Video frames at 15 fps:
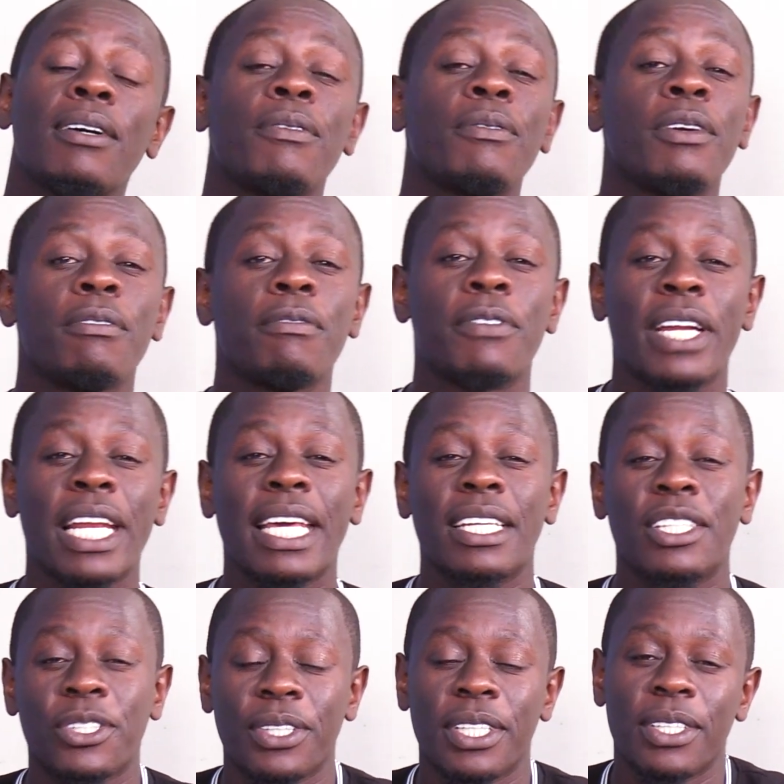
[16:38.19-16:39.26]
We've really
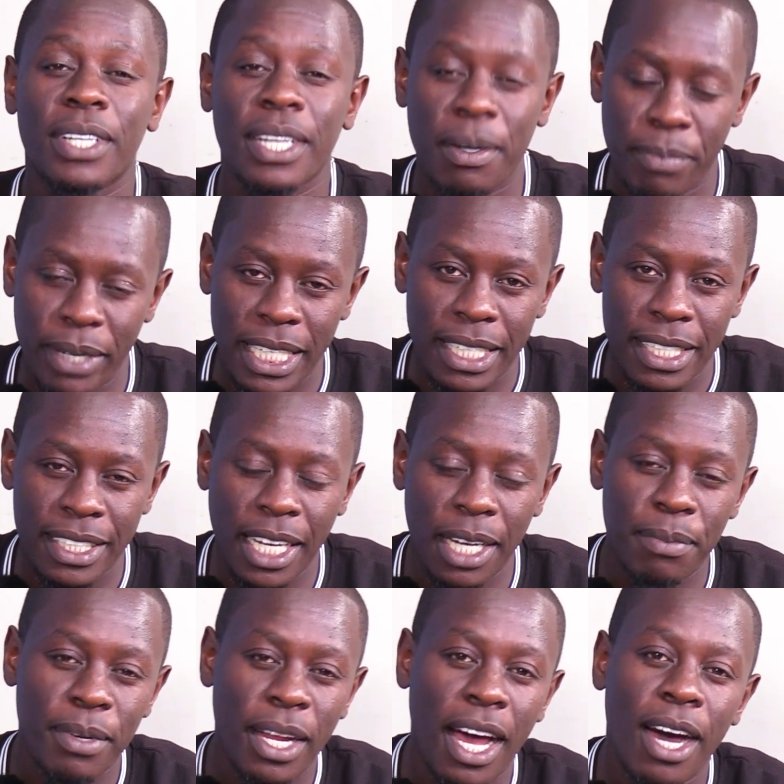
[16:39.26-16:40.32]
enjoyed your company.
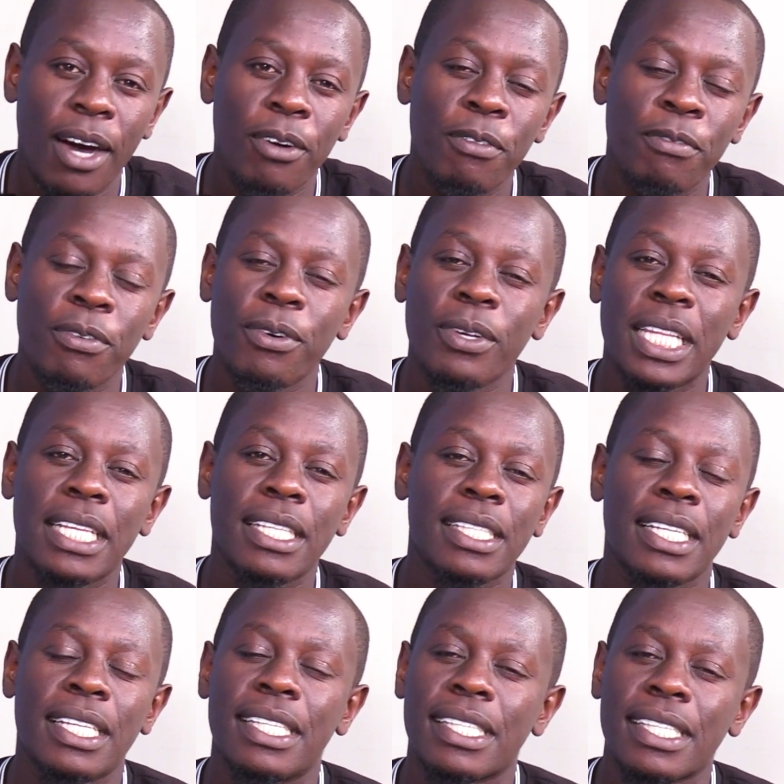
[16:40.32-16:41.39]
Time now for this
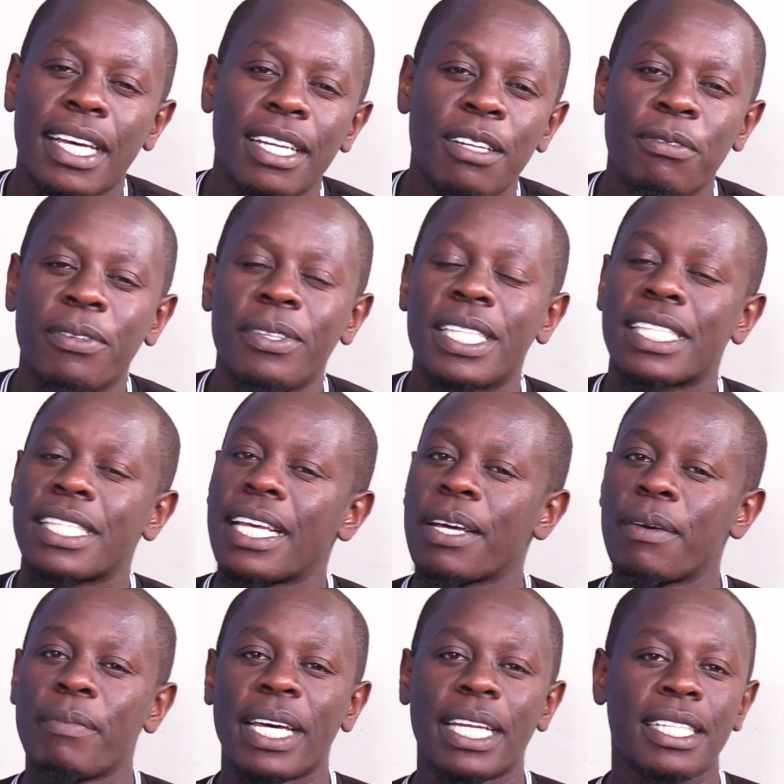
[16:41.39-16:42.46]
insightful
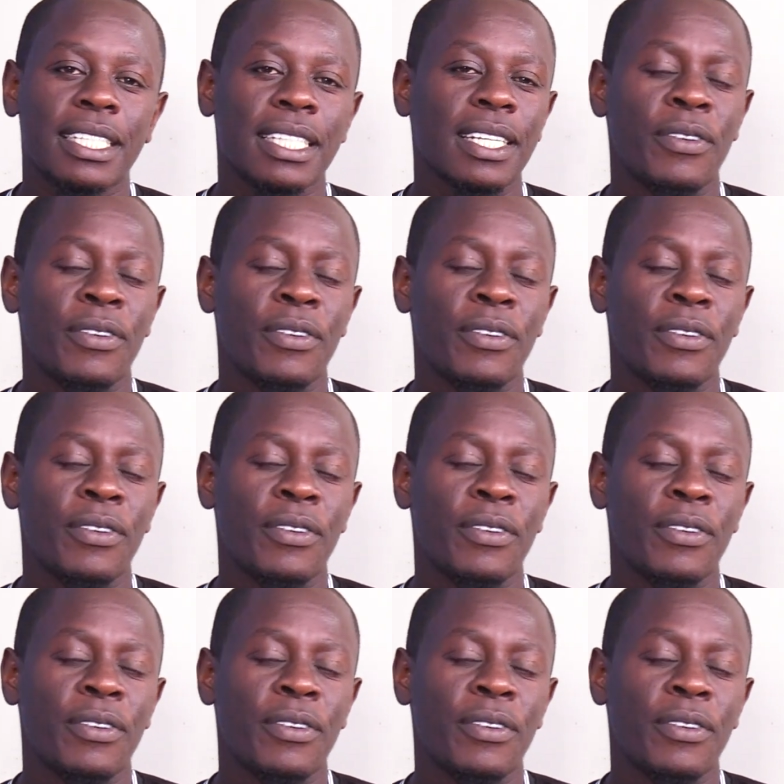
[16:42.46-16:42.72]
segment.